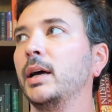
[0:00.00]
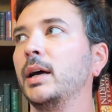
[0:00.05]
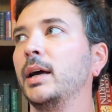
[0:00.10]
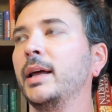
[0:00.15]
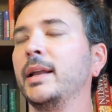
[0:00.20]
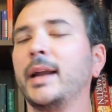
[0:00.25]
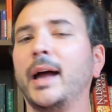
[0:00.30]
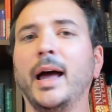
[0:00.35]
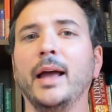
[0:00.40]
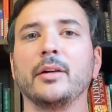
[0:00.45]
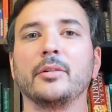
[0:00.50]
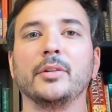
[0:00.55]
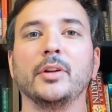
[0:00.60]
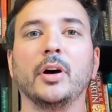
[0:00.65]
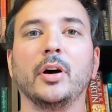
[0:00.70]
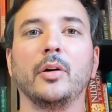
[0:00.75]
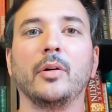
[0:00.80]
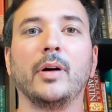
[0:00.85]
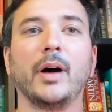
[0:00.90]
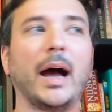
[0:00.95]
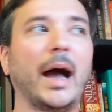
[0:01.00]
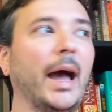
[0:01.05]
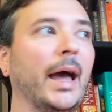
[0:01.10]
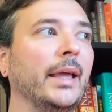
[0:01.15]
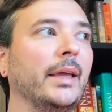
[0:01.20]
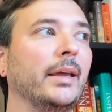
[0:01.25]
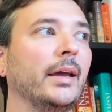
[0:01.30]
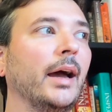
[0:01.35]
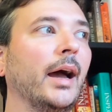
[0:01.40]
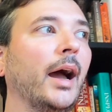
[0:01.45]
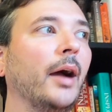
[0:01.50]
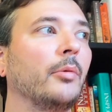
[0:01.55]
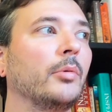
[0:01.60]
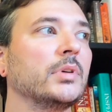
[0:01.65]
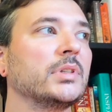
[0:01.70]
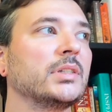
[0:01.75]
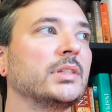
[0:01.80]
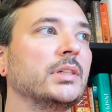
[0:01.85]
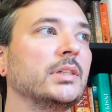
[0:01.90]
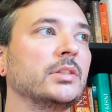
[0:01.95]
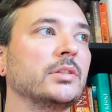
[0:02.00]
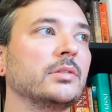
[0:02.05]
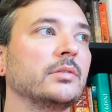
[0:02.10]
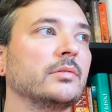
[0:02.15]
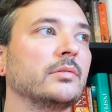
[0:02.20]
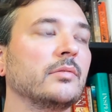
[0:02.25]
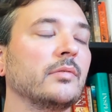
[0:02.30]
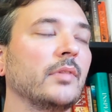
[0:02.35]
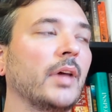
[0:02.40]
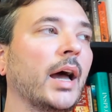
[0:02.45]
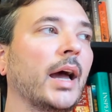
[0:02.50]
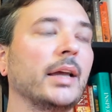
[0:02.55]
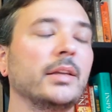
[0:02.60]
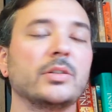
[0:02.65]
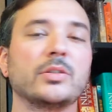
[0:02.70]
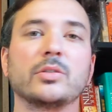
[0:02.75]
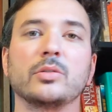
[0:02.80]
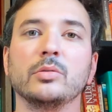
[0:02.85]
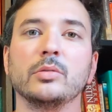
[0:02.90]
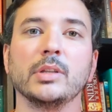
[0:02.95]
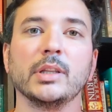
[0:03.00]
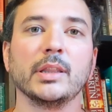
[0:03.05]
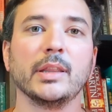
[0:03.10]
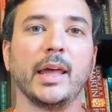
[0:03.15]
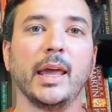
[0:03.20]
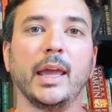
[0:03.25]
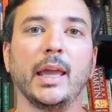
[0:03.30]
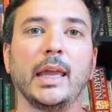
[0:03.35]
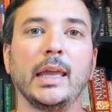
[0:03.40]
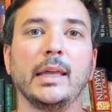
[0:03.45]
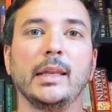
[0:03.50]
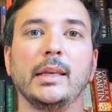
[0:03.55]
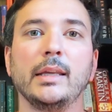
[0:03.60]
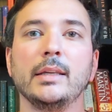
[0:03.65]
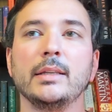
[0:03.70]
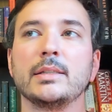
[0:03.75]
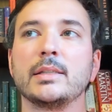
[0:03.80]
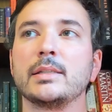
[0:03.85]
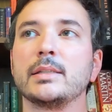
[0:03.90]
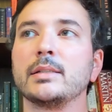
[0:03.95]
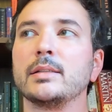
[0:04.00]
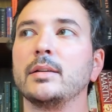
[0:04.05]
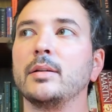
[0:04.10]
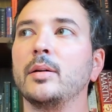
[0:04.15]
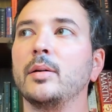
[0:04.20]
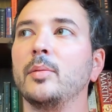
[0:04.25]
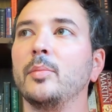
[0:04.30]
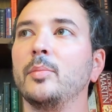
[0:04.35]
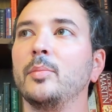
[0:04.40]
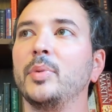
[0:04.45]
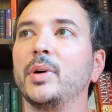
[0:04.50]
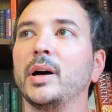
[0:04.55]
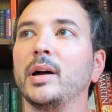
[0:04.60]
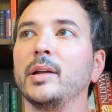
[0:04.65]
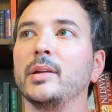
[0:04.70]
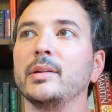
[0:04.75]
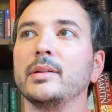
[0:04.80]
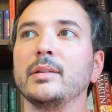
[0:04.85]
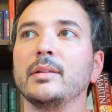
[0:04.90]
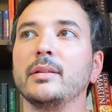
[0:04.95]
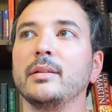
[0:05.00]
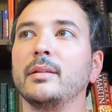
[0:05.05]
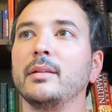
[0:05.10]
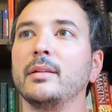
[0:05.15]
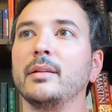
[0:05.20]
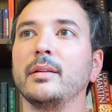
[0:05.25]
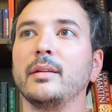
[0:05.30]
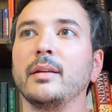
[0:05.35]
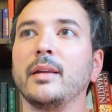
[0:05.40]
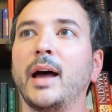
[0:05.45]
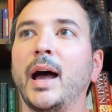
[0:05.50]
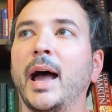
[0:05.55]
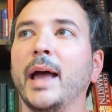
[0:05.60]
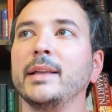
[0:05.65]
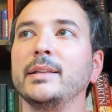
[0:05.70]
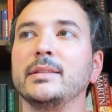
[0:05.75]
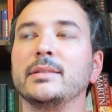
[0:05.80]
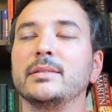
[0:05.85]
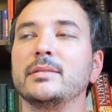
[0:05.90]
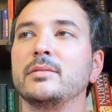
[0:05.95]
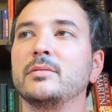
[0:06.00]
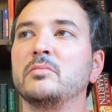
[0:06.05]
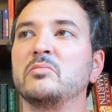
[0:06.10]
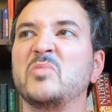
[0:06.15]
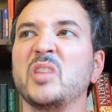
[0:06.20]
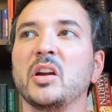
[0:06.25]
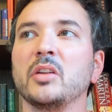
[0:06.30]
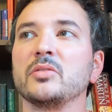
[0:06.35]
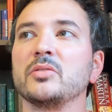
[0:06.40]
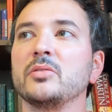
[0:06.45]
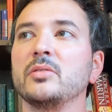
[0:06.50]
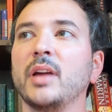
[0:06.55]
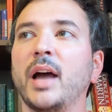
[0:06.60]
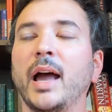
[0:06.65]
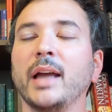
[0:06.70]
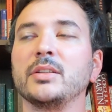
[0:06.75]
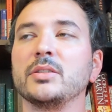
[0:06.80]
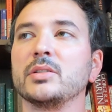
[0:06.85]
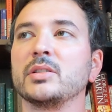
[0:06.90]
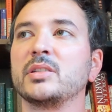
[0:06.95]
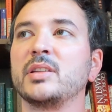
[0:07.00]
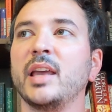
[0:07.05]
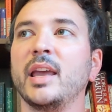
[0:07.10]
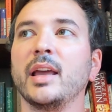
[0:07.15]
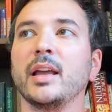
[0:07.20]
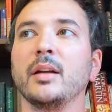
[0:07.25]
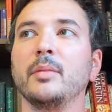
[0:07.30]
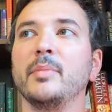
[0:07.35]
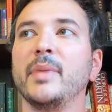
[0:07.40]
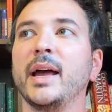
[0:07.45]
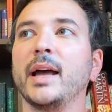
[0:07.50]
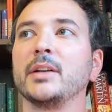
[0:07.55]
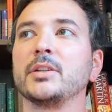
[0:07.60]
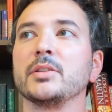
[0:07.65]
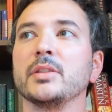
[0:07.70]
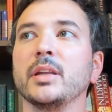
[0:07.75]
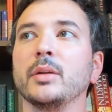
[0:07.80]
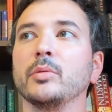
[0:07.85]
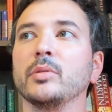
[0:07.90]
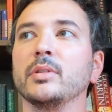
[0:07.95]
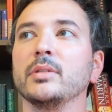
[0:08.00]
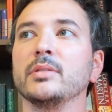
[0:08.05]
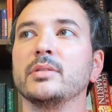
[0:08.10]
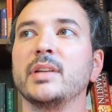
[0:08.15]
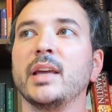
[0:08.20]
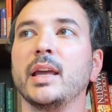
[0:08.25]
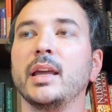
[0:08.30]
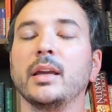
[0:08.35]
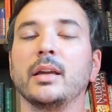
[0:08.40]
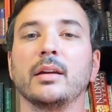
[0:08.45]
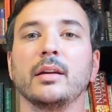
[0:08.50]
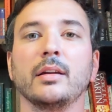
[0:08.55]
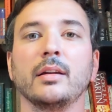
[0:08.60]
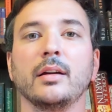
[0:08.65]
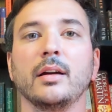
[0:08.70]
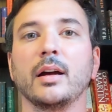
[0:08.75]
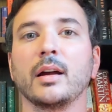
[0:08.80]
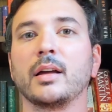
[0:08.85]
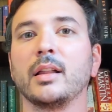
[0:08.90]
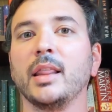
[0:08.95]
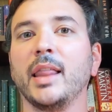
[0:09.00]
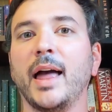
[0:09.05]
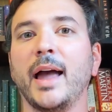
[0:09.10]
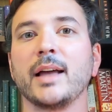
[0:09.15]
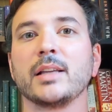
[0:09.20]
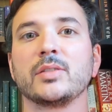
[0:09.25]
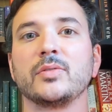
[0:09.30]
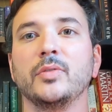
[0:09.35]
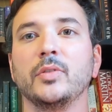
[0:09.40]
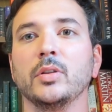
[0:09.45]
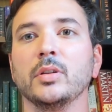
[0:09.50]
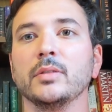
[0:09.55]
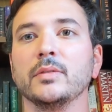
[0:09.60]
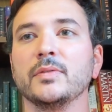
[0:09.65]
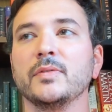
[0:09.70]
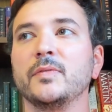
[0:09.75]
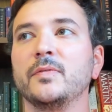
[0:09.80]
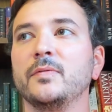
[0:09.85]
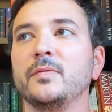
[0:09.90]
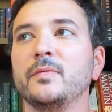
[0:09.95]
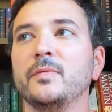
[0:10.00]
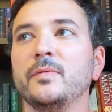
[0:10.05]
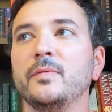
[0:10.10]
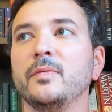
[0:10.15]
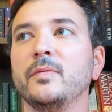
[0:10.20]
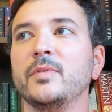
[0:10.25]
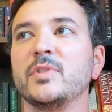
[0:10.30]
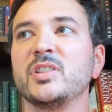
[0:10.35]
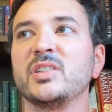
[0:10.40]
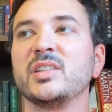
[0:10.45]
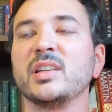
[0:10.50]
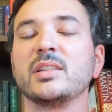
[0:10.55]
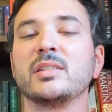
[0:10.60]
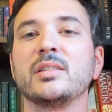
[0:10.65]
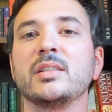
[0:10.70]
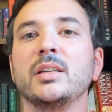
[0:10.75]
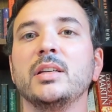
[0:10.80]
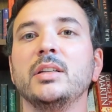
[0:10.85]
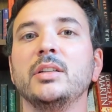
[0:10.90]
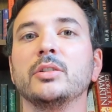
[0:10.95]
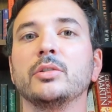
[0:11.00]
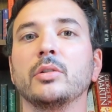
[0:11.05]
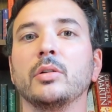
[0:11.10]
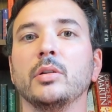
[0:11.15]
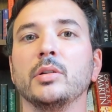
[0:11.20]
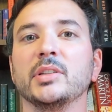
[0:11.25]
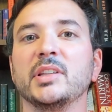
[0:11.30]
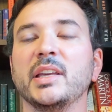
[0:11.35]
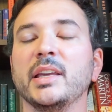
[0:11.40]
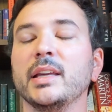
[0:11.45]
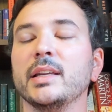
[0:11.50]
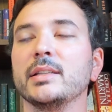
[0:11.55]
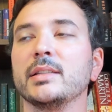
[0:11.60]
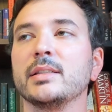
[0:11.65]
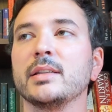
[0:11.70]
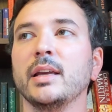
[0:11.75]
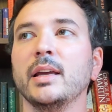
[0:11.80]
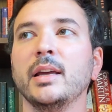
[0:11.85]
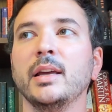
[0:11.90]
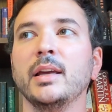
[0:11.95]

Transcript: and I don't know, I wasn't in high school in the 80s, but I just can't imagine they would take a class full of 16-year-old kids